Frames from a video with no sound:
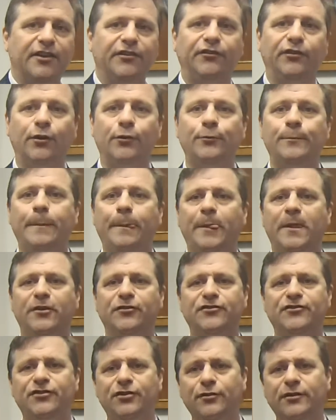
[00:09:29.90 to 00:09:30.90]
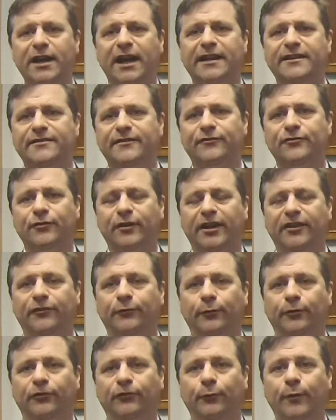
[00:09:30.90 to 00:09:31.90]
So there's two kinds of
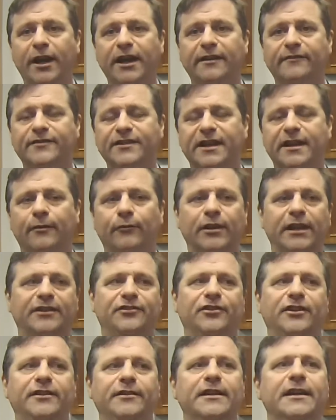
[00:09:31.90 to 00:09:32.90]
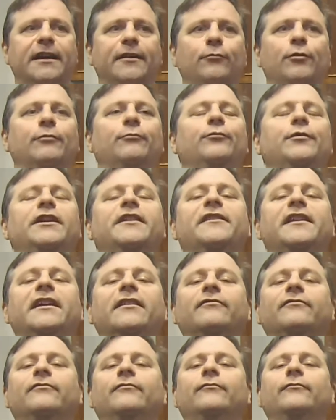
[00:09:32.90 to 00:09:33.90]
transverse waves. Well, actually, well we can think
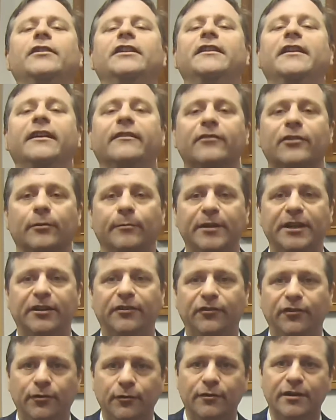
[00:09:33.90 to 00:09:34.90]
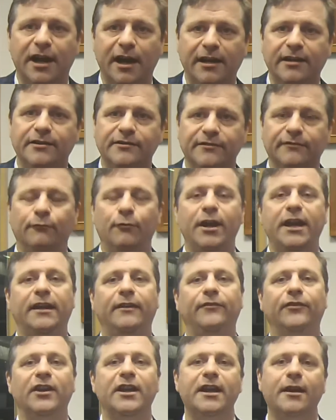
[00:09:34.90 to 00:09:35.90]
of we can think of there being two kinds of
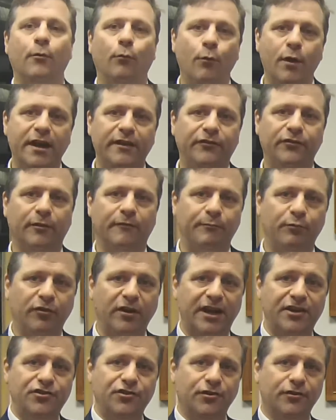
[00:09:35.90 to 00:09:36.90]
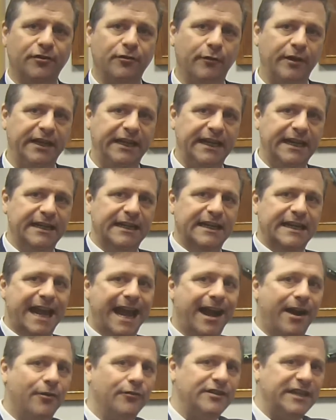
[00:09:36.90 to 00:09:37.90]
waves: waves of pressure going in and
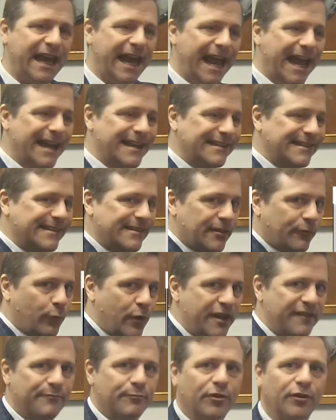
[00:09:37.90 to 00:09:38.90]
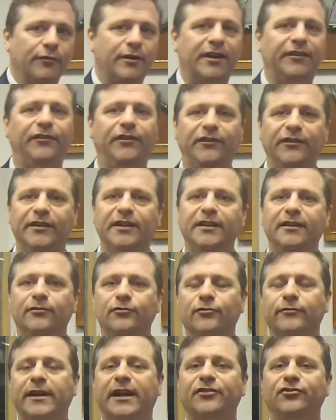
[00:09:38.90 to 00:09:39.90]
out as the wave progresses in a
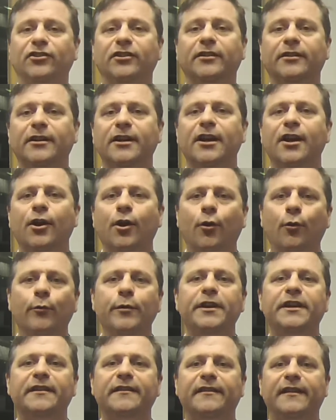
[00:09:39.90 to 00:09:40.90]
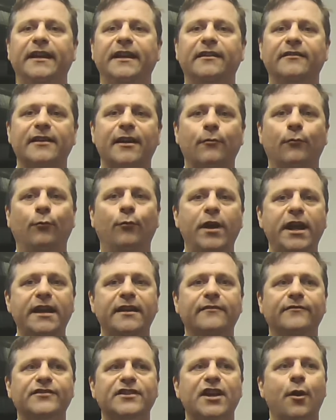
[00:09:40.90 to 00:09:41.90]
direction, or we can think that
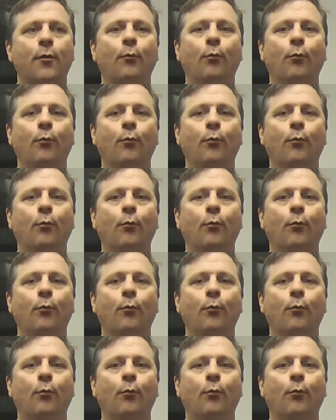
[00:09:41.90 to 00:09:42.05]
waves